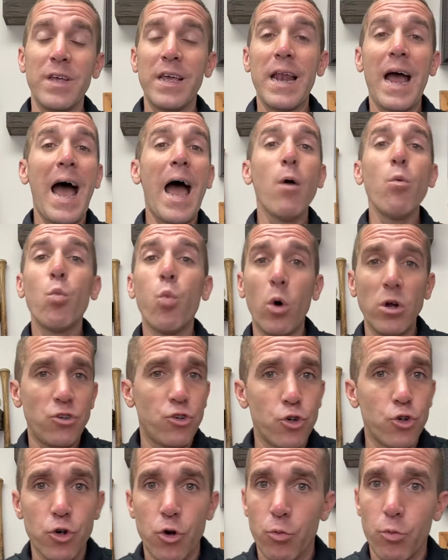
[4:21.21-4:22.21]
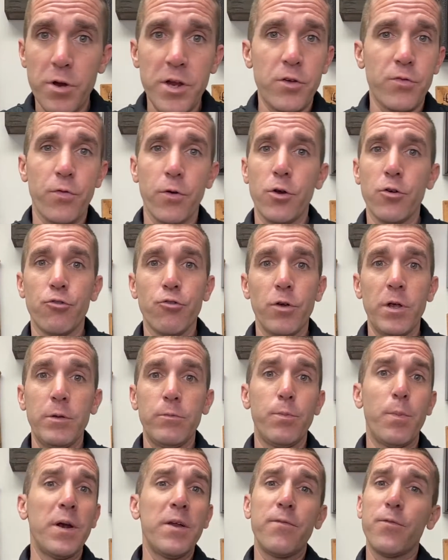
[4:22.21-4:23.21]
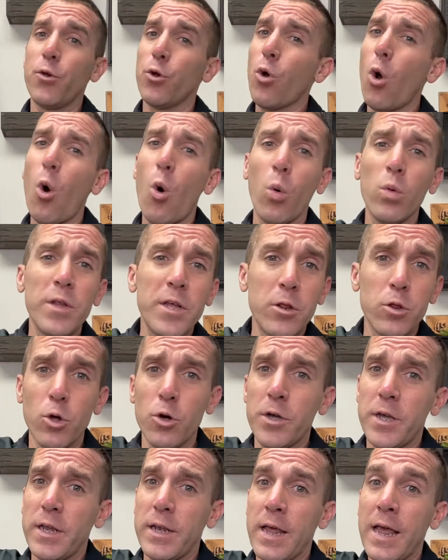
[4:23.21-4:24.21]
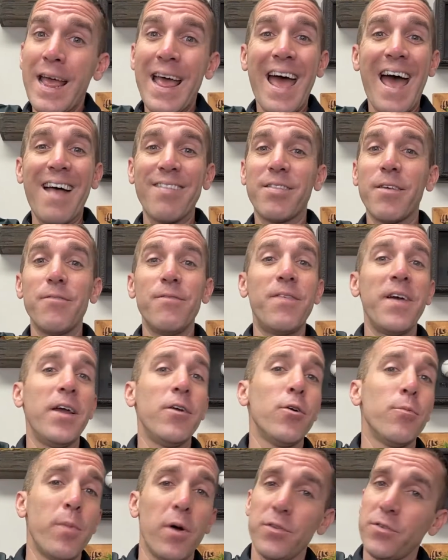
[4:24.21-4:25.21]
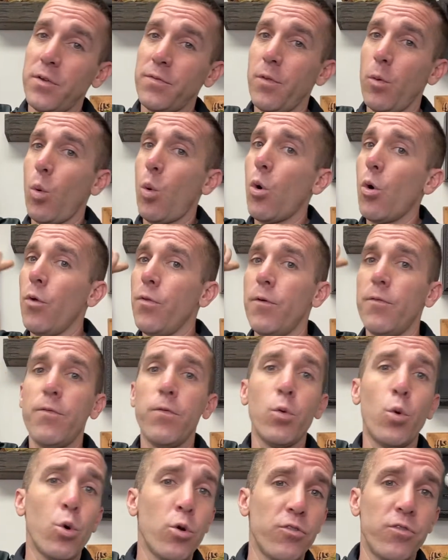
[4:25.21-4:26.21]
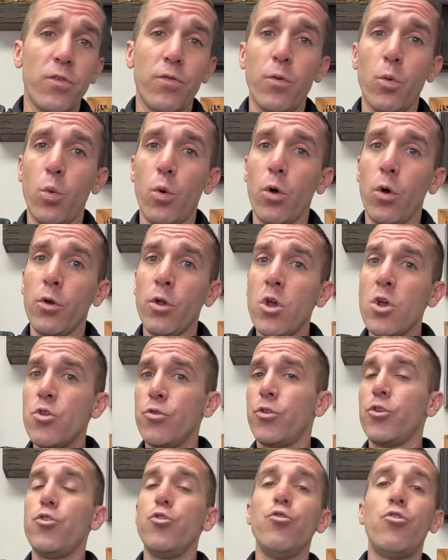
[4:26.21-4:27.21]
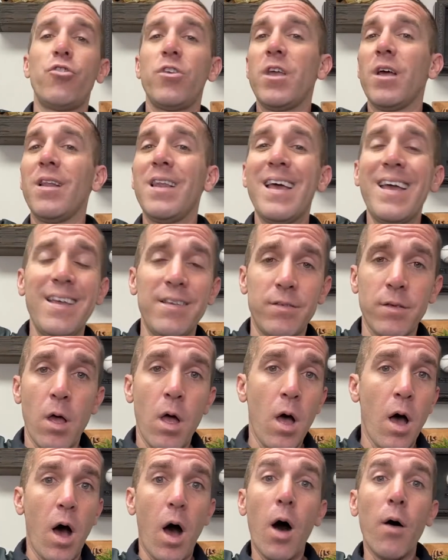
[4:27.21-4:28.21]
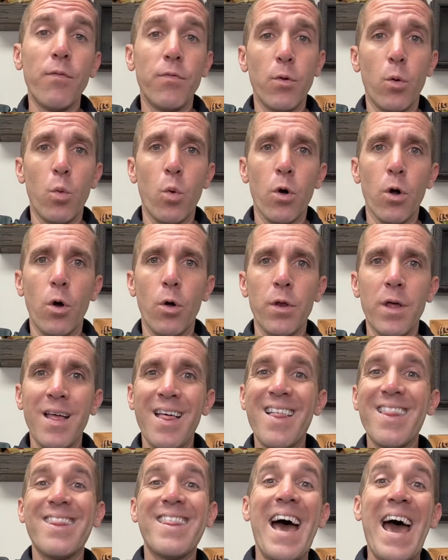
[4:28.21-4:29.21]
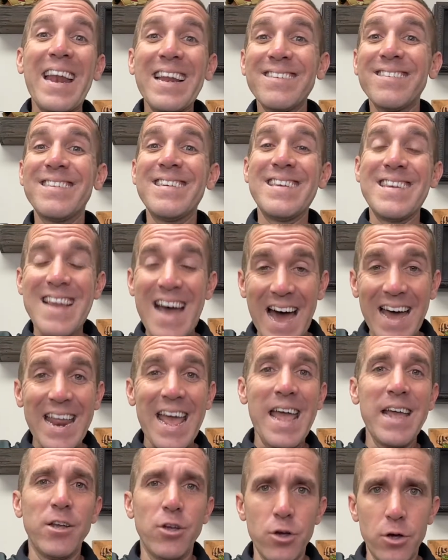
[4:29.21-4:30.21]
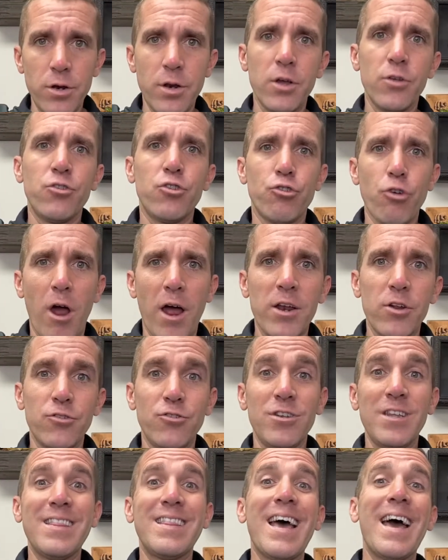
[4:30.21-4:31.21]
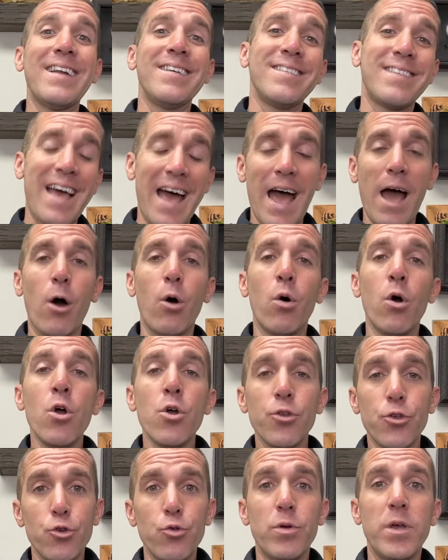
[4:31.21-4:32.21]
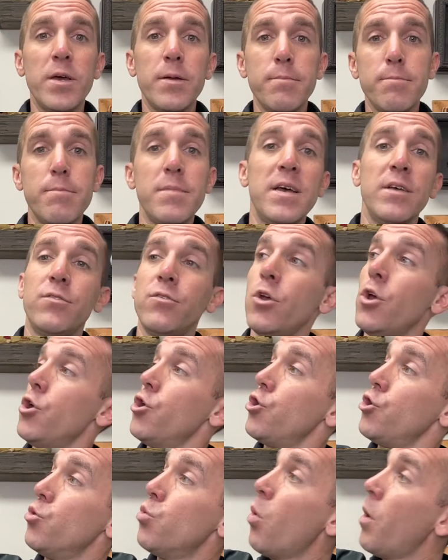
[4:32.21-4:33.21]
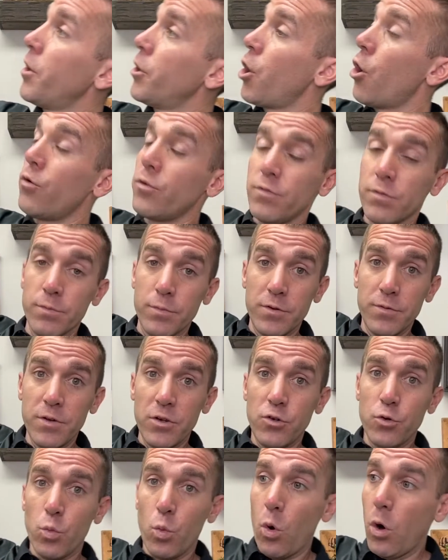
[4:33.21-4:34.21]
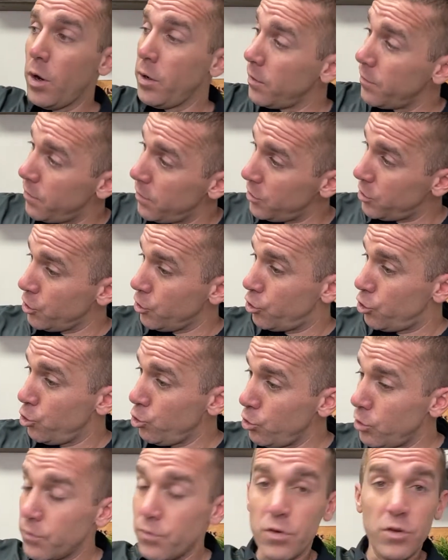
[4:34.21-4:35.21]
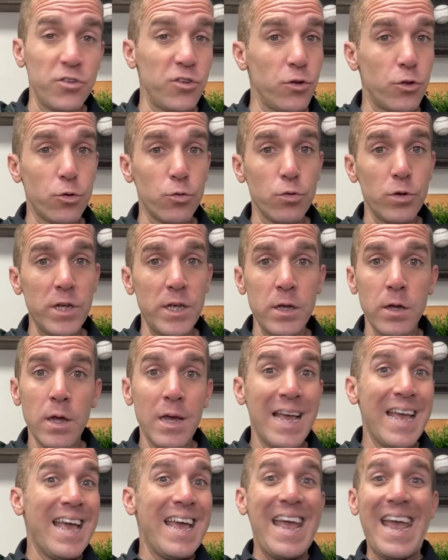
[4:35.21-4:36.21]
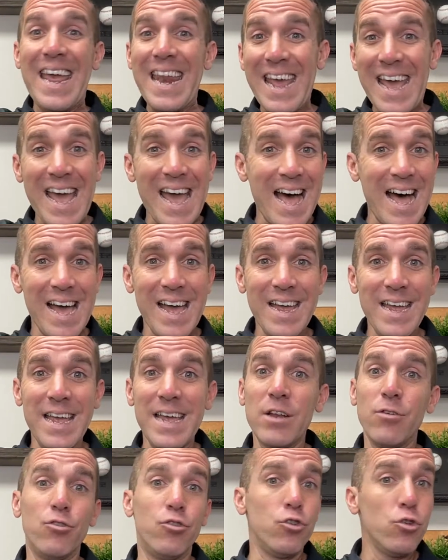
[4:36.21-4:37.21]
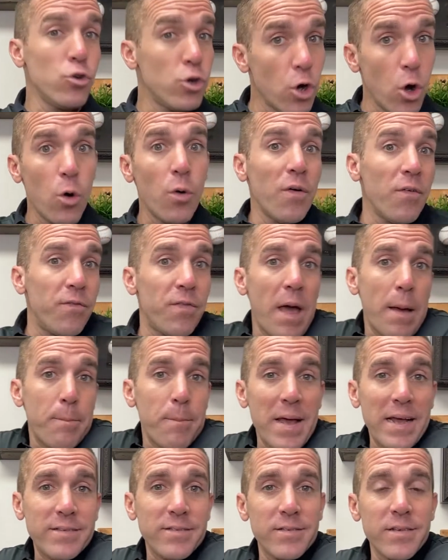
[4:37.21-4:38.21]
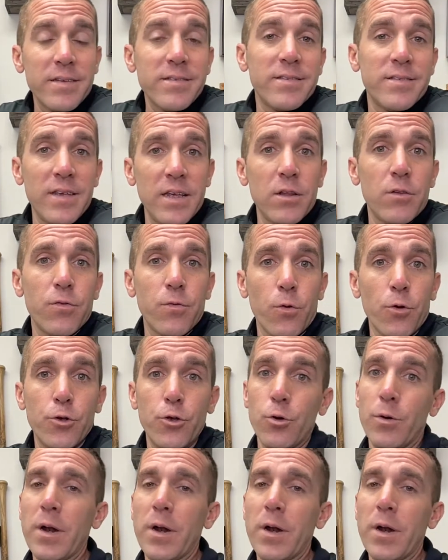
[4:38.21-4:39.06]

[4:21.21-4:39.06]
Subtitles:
And I want you to reach for your dreams, but if you're only looking at the Vanderbilts of the world, the Floridas of the world, the UCLAs of the world, that is not a good strategy. That is how you get missed. You want to go from Division I, Division II, Division III, NAI, and JUCO if that makes sense for you.